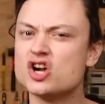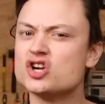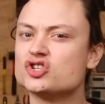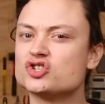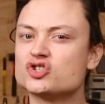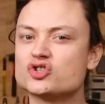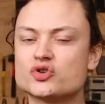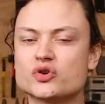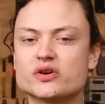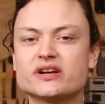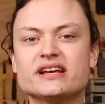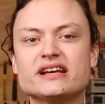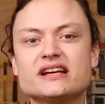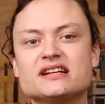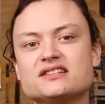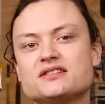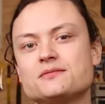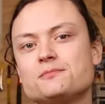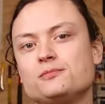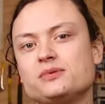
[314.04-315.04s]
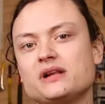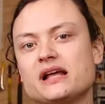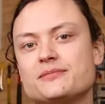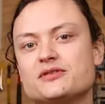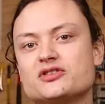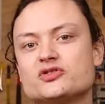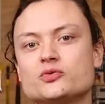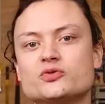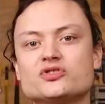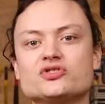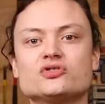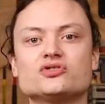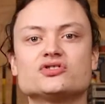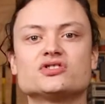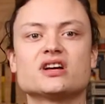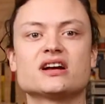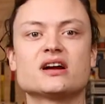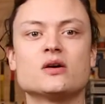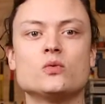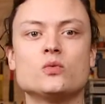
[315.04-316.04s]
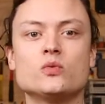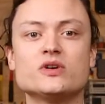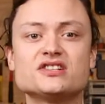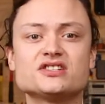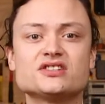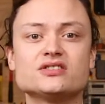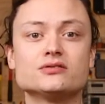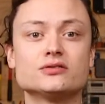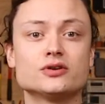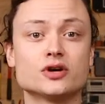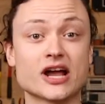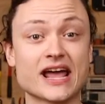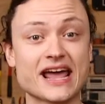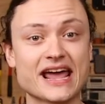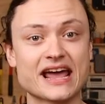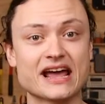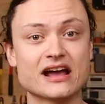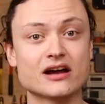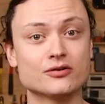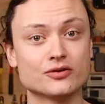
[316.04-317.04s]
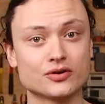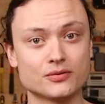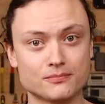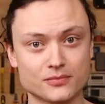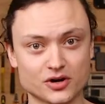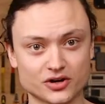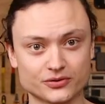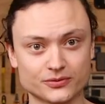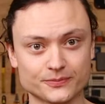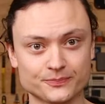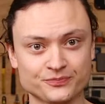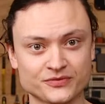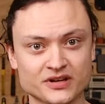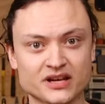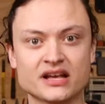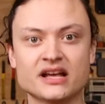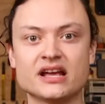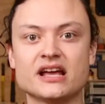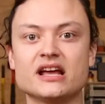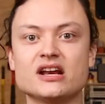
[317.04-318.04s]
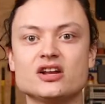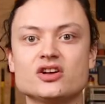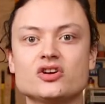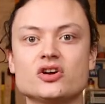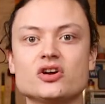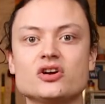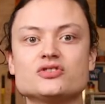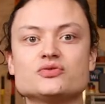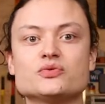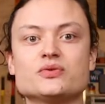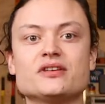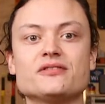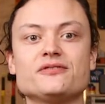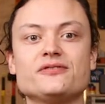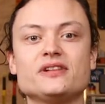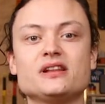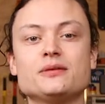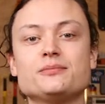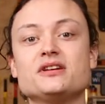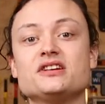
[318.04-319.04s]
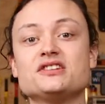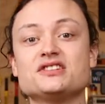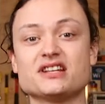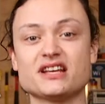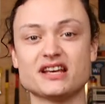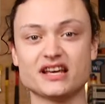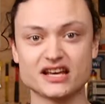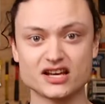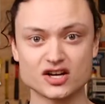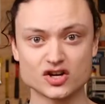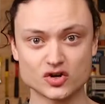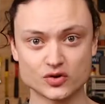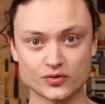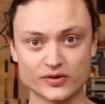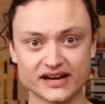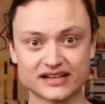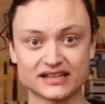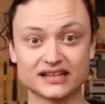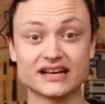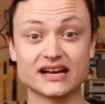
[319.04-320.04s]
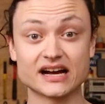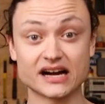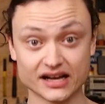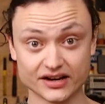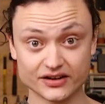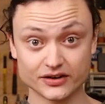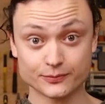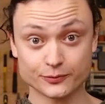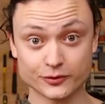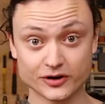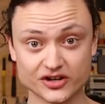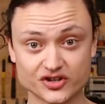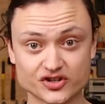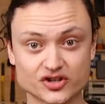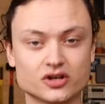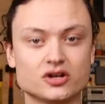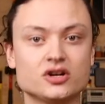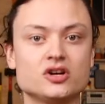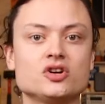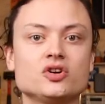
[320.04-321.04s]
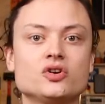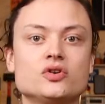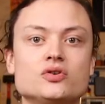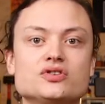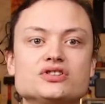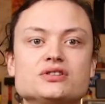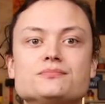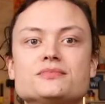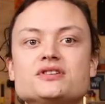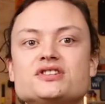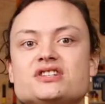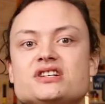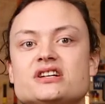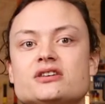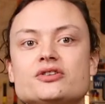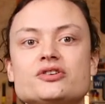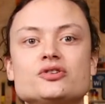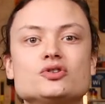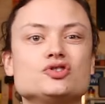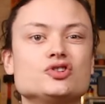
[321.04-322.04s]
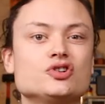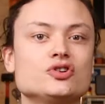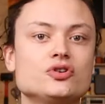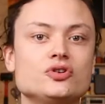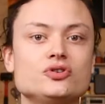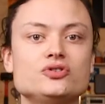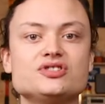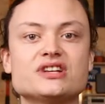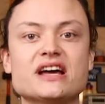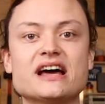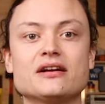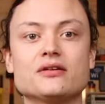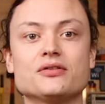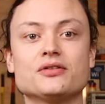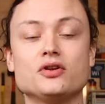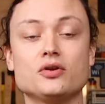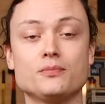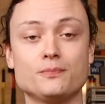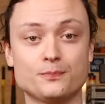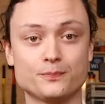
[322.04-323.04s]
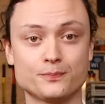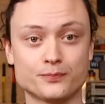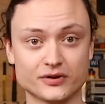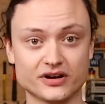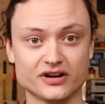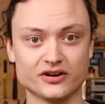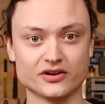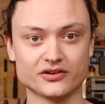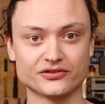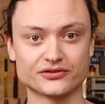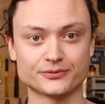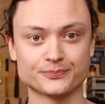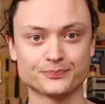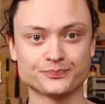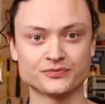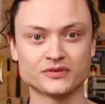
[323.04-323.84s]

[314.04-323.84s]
Stringing is a blemish which looks like a whisker or a hair on a model. It occurs when the filament is incorrectly under pressure, causing material to ooze out of the print nozzle.